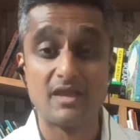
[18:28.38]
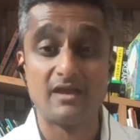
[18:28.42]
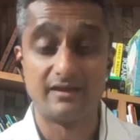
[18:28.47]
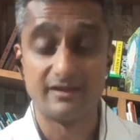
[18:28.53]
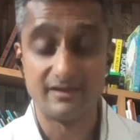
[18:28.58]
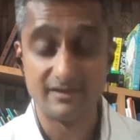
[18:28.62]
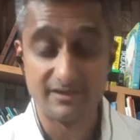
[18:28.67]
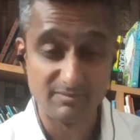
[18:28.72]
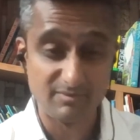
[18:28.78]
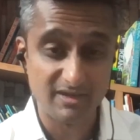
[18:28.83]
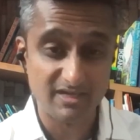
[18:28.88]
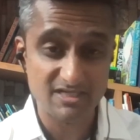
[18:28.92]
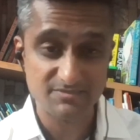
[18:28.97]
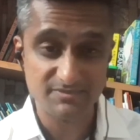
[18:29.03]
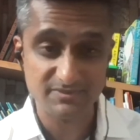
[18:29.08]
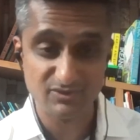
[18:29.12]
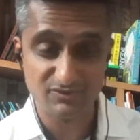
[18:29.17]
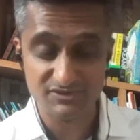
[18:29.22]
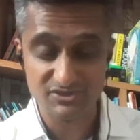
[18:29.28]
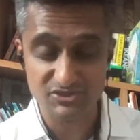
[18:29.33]
It reminds
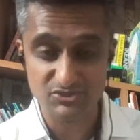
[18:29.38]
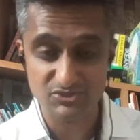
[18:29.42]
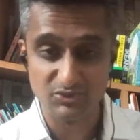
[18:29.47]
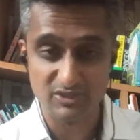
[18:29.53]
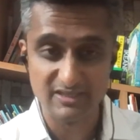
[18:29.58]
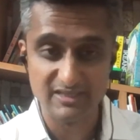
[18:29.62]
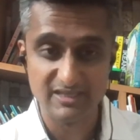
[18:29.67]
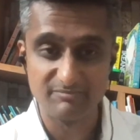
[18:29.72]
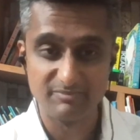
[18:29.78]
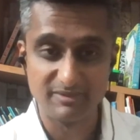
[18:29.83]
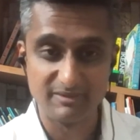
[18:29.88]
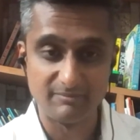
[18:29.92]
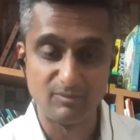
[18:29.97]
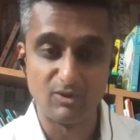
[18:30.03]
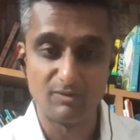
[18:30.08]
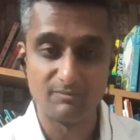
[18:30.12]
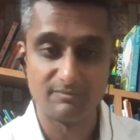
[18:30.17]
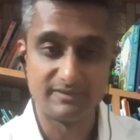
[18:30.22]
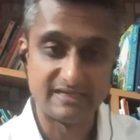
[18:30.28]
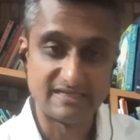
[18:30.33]
me of a story that my
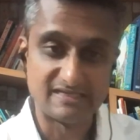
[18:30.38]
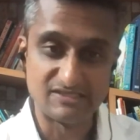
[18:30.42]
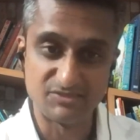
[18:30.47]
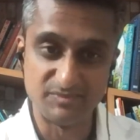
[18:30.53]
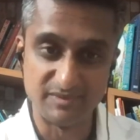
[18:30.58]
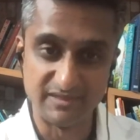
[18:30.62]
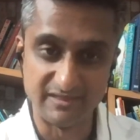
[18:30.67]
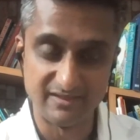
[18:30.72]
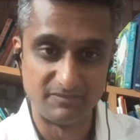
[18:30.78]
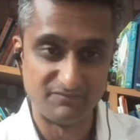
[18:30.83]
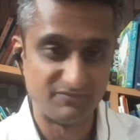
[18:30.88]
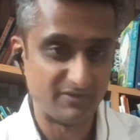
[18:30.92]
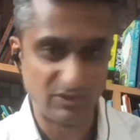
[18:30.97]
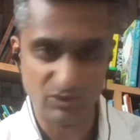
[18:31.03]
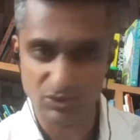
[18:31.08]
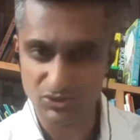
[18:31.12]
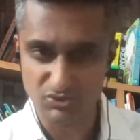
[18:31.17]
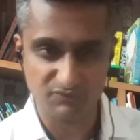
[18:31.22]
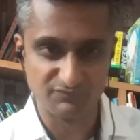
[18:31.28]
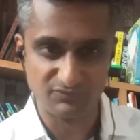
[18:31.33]
mom tells me. We
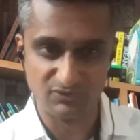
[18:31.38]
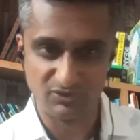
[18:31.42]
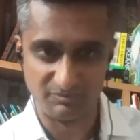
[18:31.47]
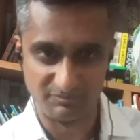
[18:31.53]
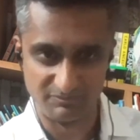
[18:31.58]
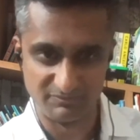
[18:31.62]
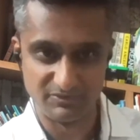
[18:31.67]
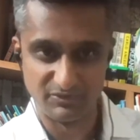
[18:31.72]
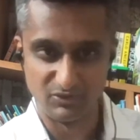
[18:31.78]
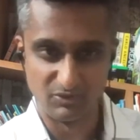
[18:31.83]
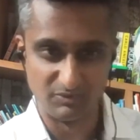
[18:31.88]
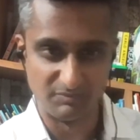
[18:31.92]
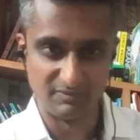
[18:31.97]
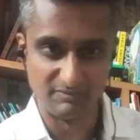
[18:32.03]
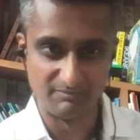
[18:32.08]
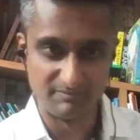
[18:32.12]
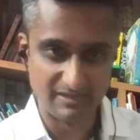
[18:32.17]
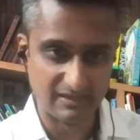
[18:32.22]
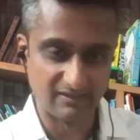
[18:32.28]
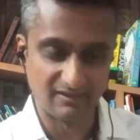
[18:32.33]
are also from,
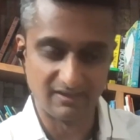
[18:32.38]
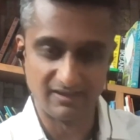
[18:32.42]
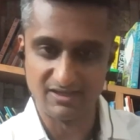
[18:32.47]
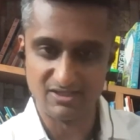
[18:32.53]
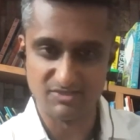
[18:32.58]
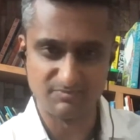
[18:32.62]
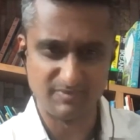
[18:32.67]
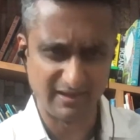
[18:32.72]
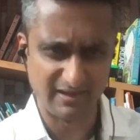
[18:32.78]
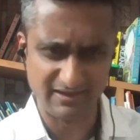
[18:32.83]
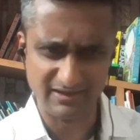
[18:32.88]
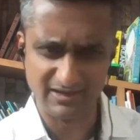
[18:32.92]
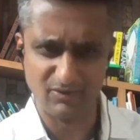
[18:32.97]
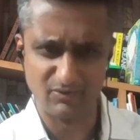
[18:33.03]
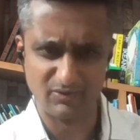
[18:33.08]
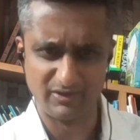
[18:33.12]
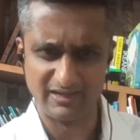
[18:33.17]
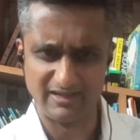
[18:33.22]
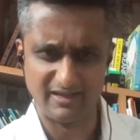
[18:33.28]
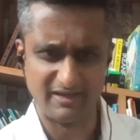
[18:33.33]
a middle class
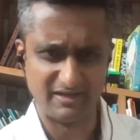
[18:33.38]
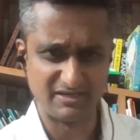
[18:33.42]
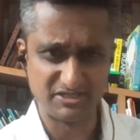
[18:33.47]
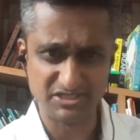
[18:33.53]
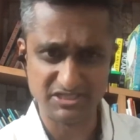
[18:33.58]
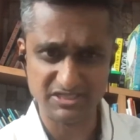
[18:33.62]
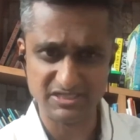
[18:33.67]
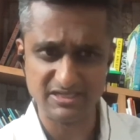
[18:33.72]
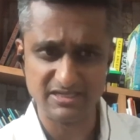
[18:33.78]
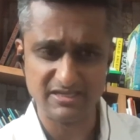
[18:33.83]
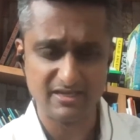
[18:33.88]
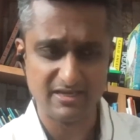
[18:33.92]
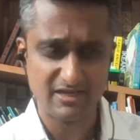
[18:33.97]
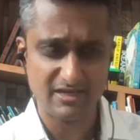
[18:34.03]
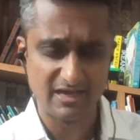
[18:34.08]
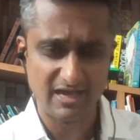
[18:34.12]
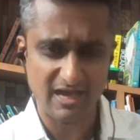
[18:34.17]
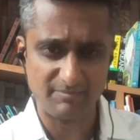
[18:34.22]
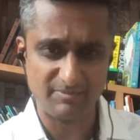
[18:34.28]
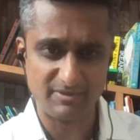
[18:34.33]
background, and she
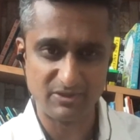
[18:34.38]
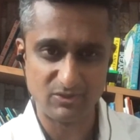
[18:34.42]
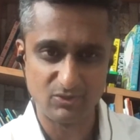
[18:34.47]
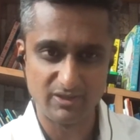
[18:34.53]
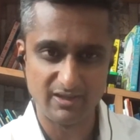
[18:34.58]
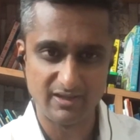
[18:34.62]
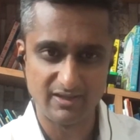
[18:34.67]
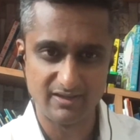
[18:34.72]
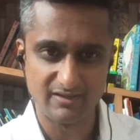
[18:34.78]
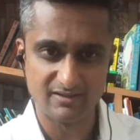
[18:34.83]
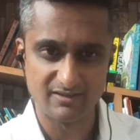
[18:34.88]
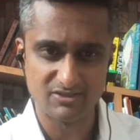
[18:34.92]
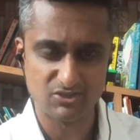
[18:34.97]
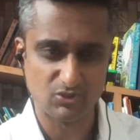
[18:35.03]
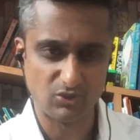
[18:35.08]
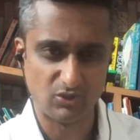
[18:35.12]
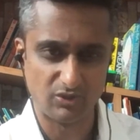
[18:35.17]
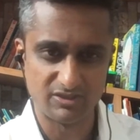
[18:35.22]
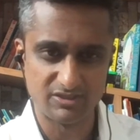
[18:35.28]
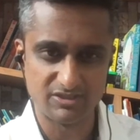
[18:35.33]
happened to get a
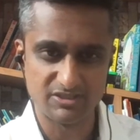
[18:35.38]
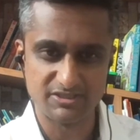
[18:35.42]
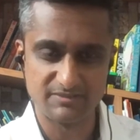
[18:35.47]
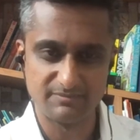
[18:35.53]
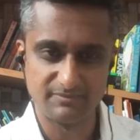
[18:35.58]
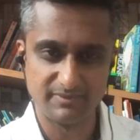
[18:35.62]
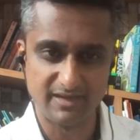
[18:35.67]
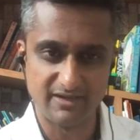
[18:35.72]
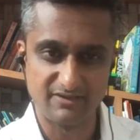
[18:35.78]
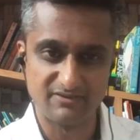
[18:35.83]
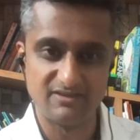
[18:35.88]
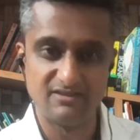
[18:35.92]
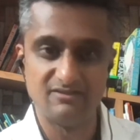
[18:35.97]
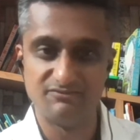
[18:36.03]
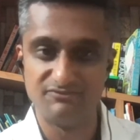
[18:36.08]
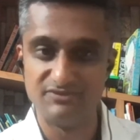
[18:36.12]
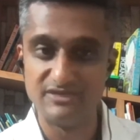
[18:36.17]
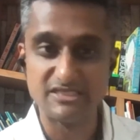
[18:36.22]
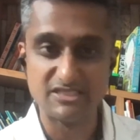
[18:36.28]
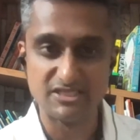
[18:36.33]
scholarship at
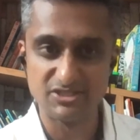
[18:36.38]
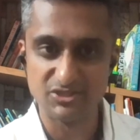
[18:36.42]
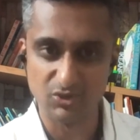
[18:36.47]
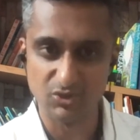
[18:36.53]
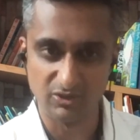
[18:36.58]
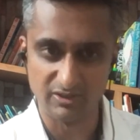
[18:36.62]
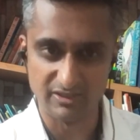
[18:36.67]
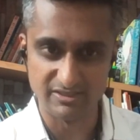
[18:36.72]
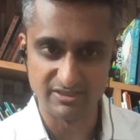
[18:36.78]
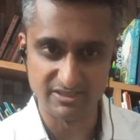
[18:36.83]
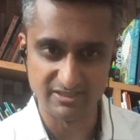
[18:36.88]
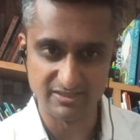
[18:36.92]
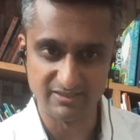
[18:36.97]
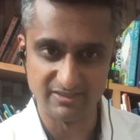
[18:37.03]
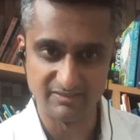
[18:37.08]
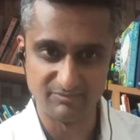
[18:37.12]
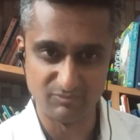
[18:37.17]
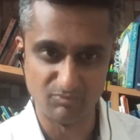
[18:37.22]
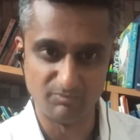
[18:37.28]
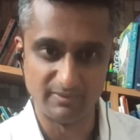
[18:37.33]
Wilson College here
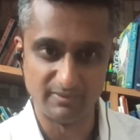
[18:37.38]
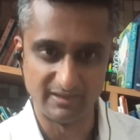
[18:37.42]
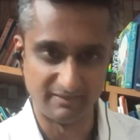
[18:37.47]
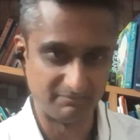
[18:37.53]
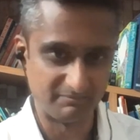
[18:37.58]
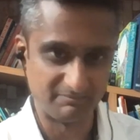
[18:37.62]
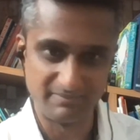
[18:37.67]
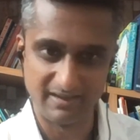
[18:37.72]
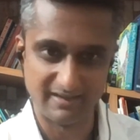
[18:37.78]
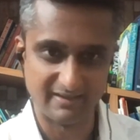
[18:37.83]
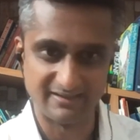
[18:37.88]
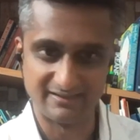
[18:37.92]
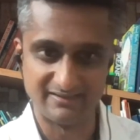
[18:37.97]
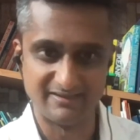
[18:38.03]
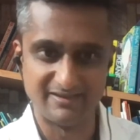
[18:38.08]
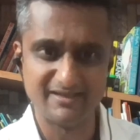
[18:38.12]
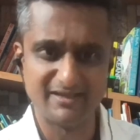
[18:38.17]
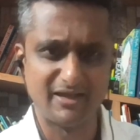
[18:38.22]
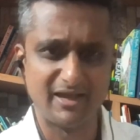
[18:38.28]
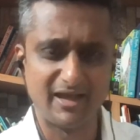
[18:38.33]
in Mumbai back in
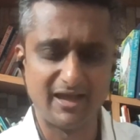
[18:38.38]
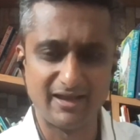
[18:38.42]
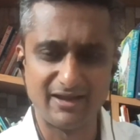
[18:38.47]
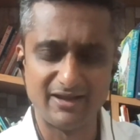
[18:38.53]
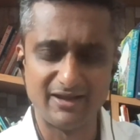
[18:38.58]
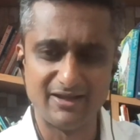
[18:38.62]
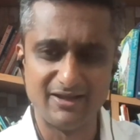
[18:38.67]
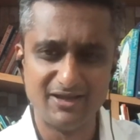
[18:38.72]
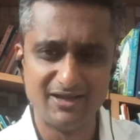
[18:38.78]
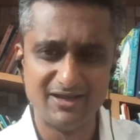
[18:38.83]
the day. And